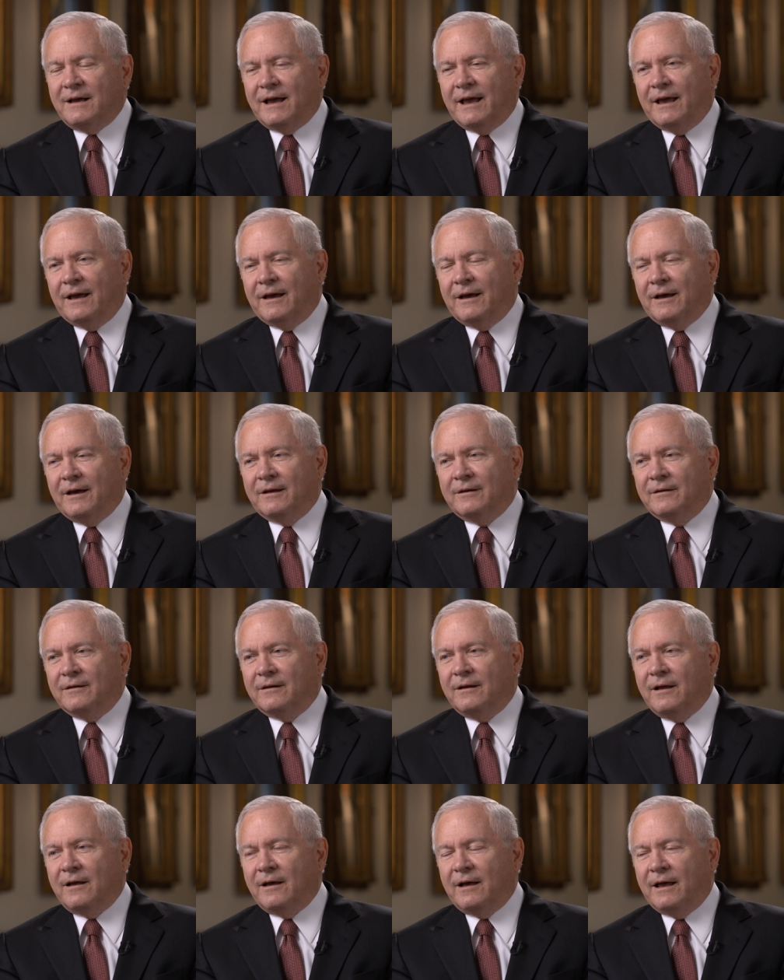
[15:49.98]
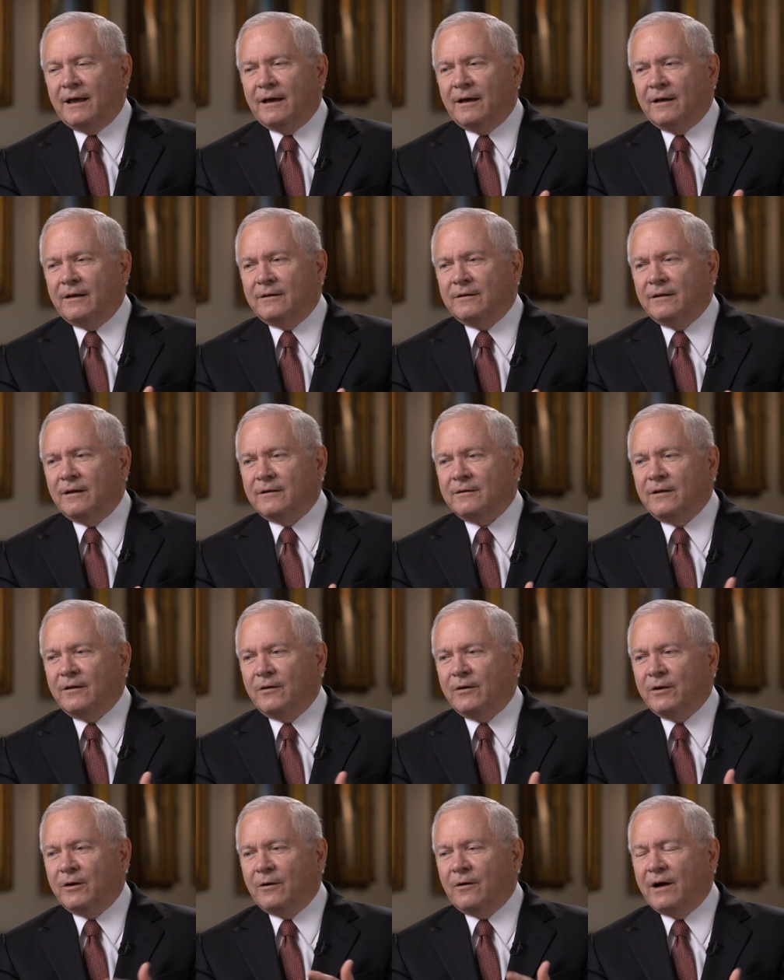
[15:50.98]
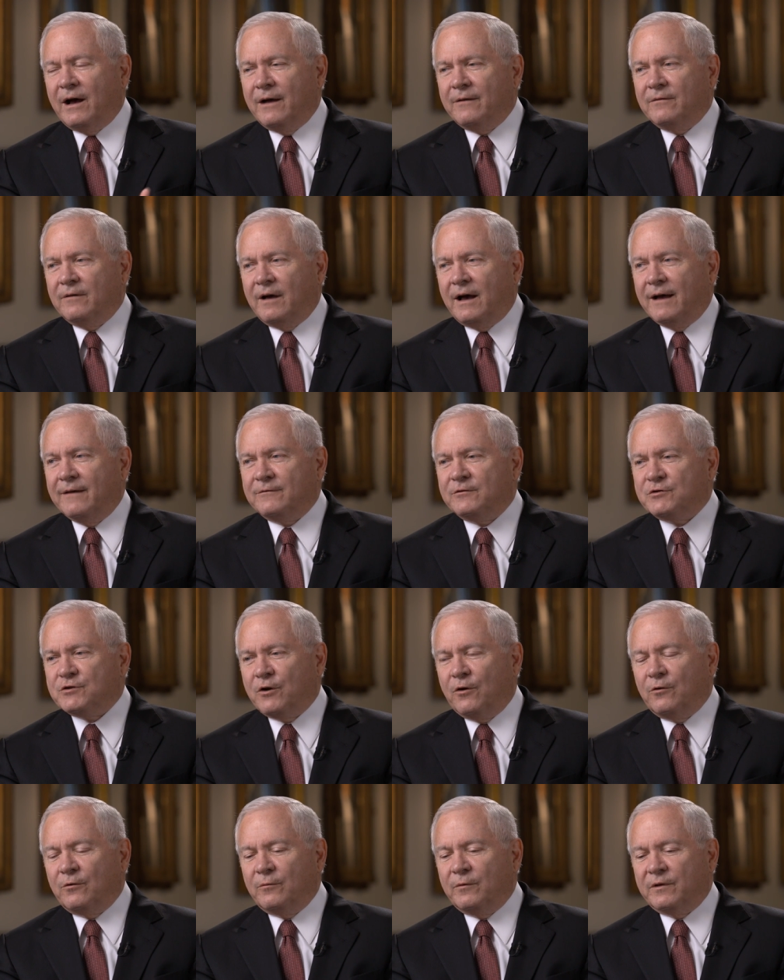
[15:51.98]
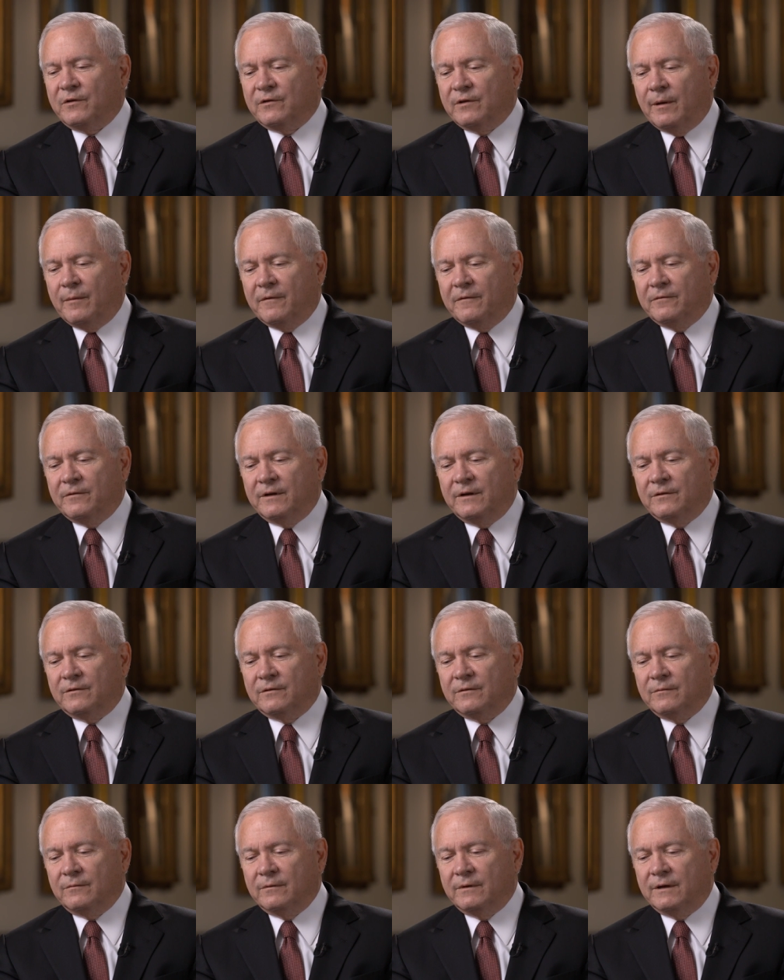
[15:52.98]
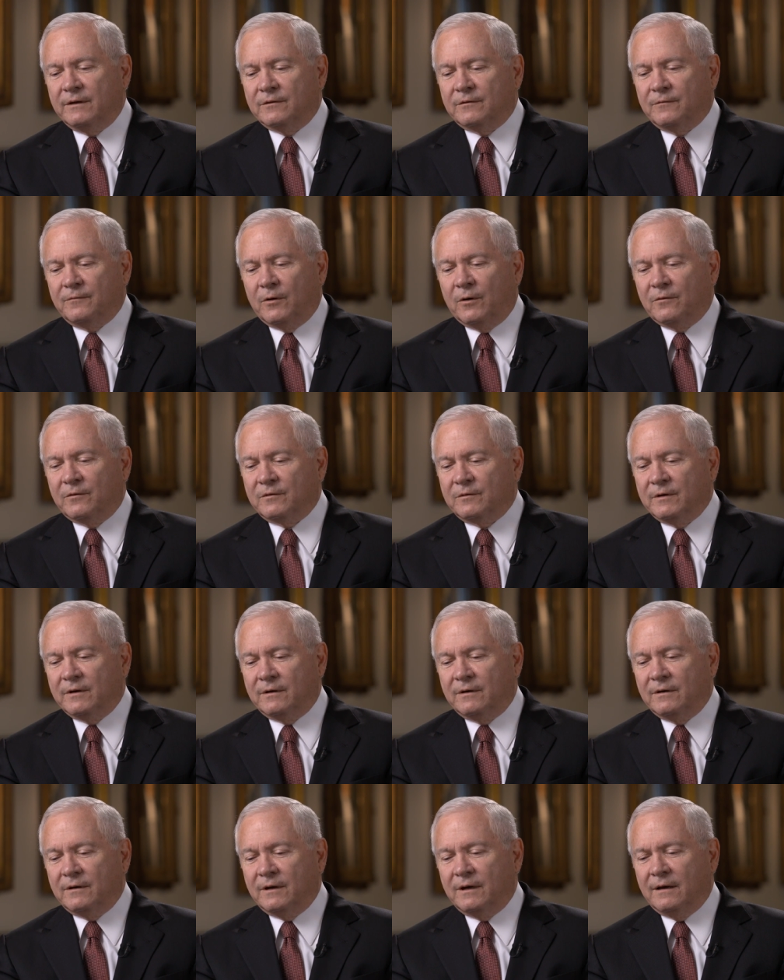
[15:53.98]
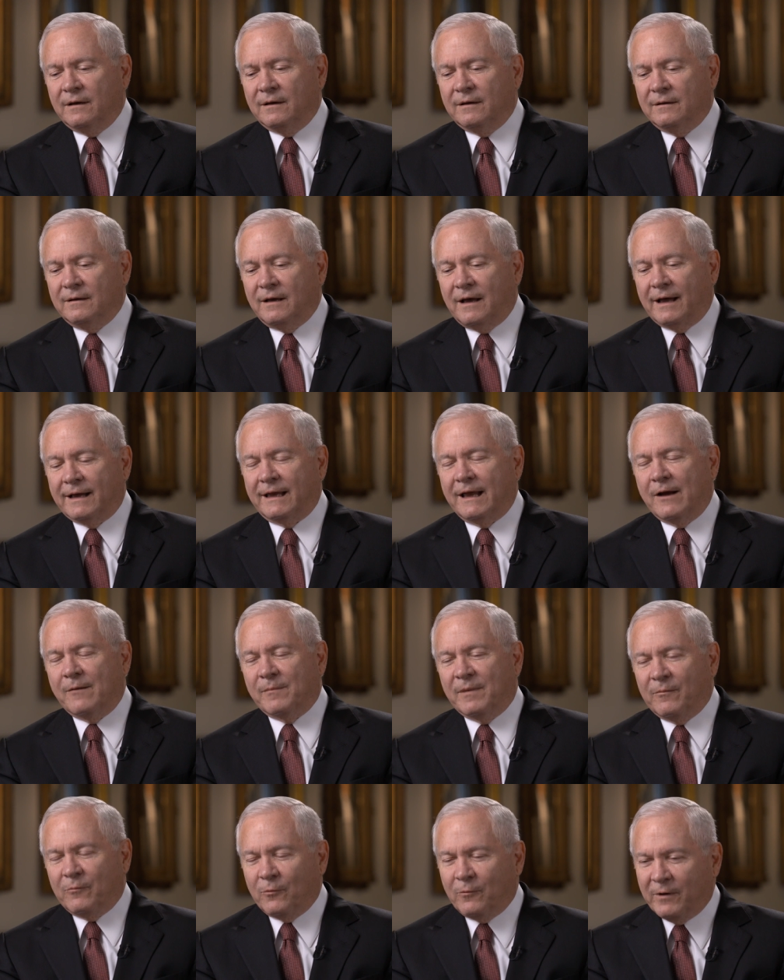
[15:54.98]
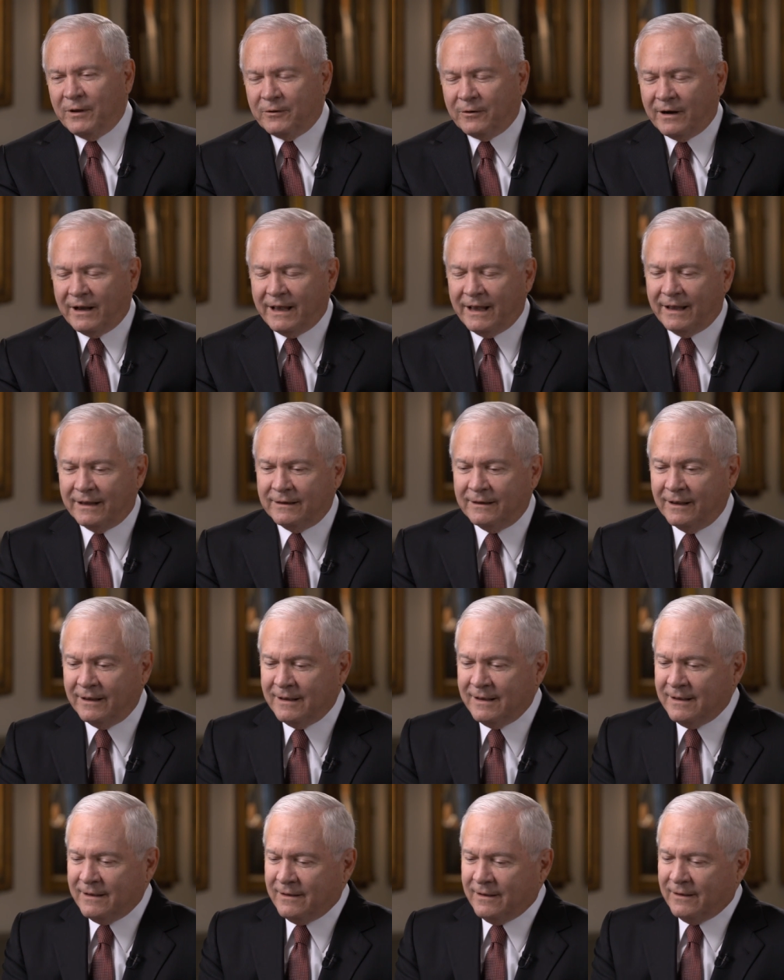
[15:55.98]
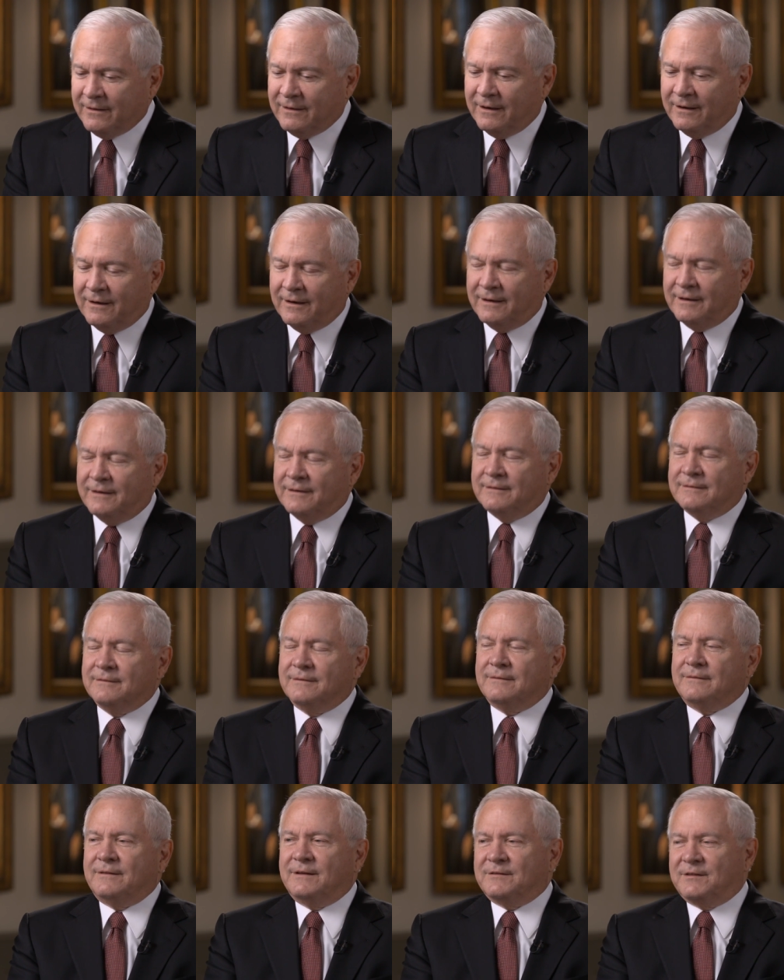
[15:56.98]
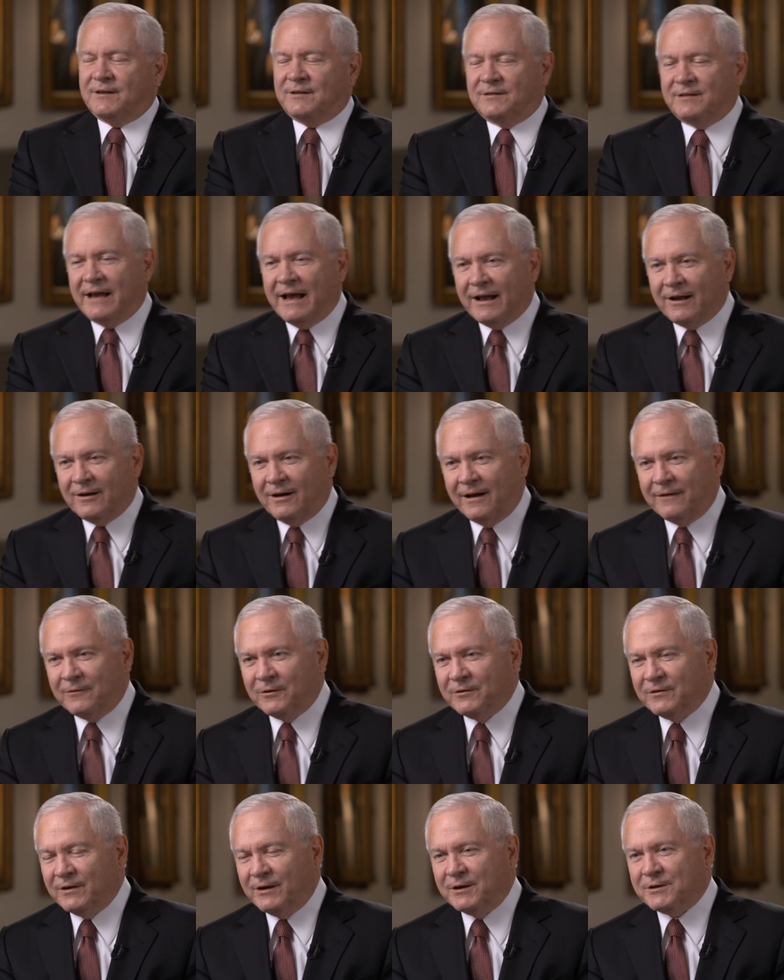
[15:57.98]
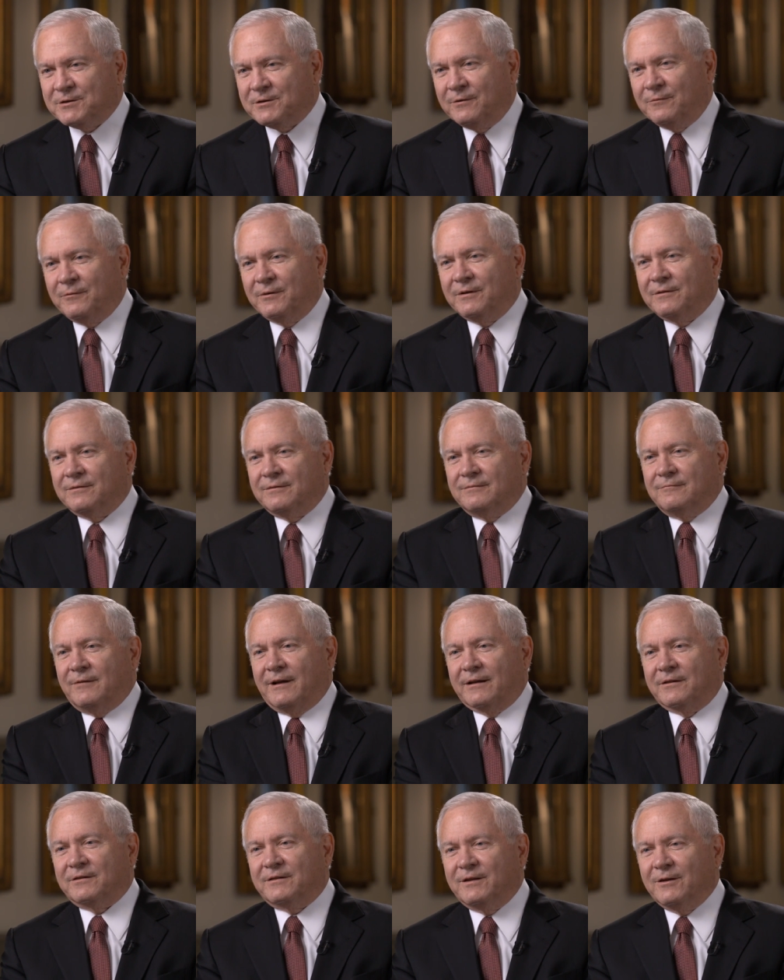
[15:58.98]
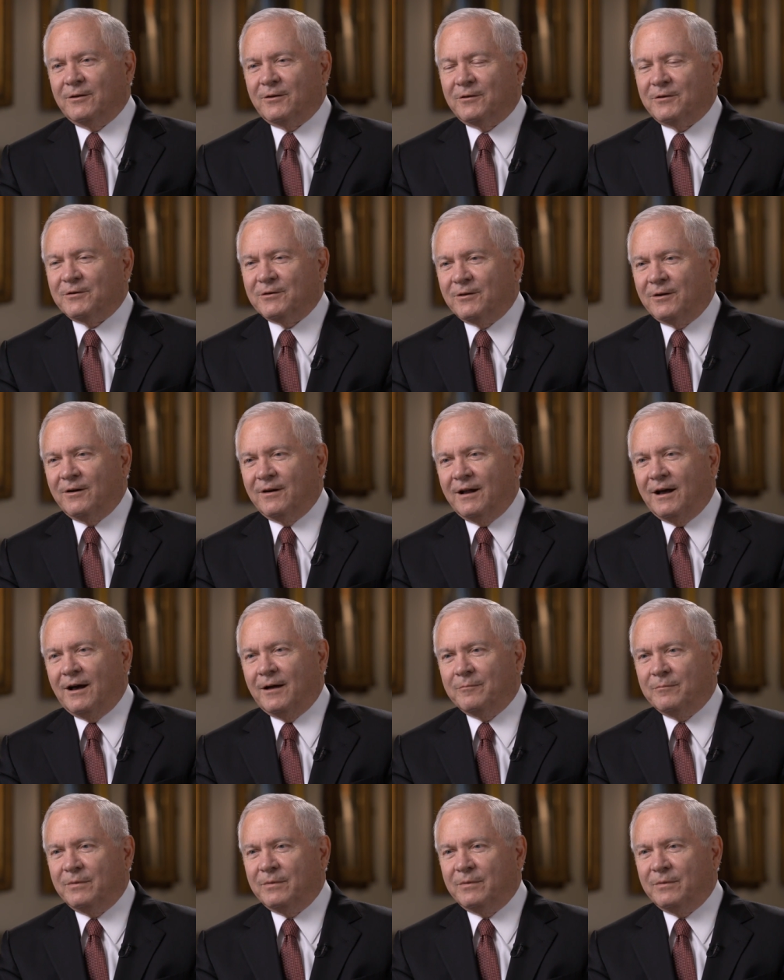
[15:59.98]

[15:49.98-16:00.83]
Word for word: And and you know I've I've joked with some of these these folks, and uh, I can't remember whether I had uh, this exact conversation with Rex Tillerson or not.